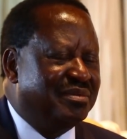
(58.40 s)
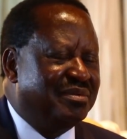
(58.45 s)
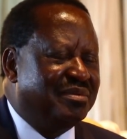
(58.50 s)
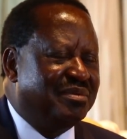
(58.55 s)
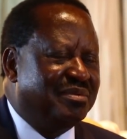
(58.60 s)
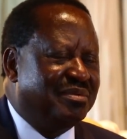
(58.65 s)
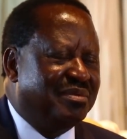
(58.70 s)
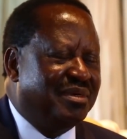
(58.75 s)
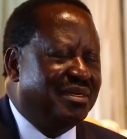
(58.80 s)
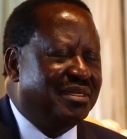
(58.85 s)

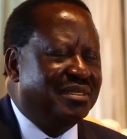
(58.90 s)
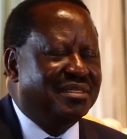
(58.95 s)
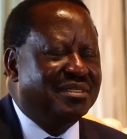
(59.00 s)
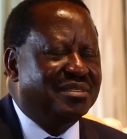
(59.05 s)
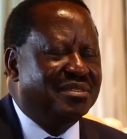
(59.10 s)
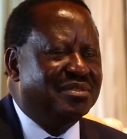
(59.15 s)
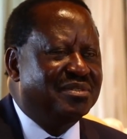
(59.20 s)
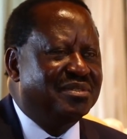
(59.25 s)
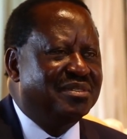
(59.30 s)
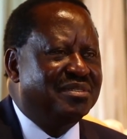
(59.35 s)
We want
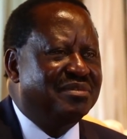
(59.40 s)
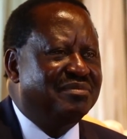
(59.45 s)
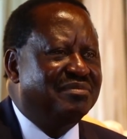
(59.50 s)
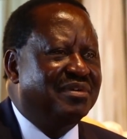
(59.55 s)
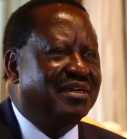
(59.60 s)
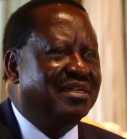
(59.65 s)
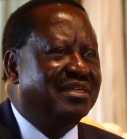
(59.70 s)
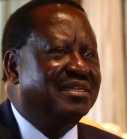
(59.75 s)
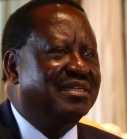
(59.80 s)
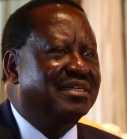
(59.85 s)
to
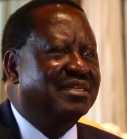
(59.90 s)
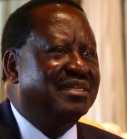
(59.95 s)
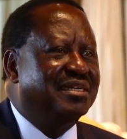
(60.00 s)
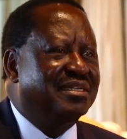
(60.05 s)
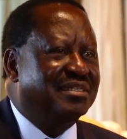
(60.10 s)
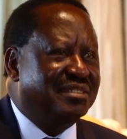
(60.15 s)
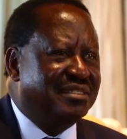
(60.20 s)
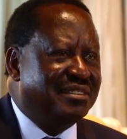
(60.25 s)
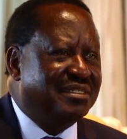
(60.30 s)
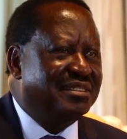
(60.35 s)
leave a
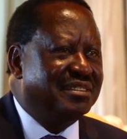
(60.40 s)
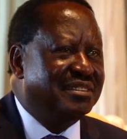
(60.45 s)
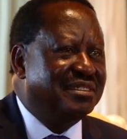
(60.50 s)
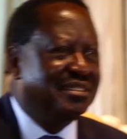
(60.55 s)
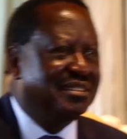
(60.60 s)
legacy